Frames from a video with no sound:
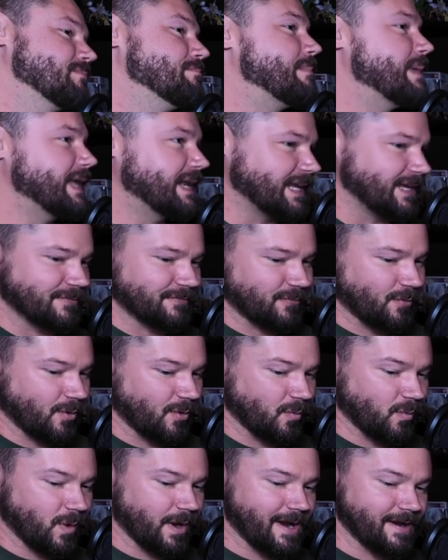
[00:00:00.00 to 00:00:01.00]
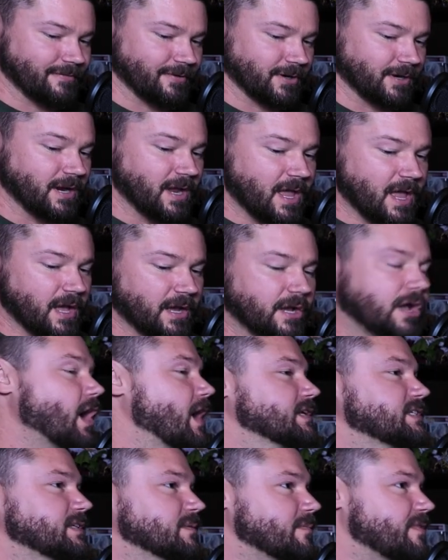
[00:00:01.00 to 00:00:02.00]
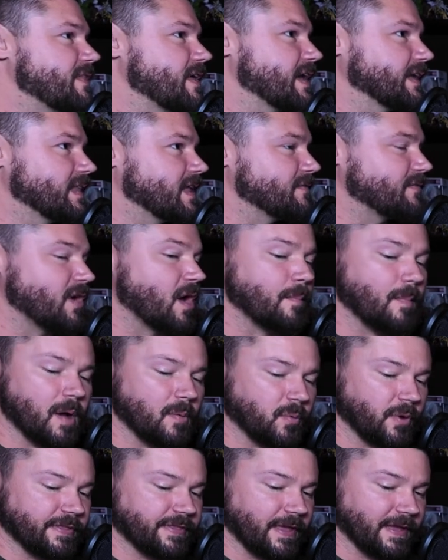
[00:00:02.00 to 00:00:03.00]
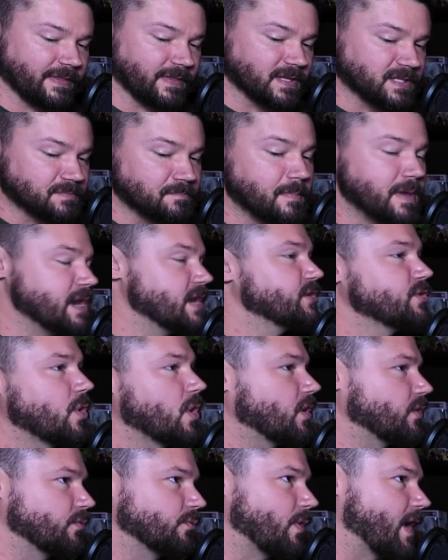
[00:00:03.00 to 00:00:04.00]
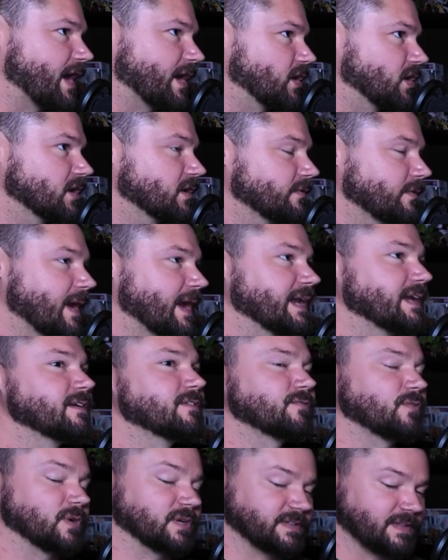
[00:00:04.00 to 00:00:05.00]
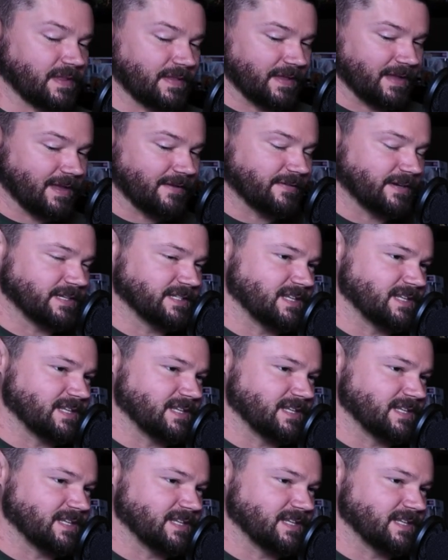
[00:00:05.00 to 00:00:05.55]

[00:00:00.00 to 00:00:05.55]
a mini for whatever custom thing they've come up with, like this Minotaur Wrecker, right? That they give an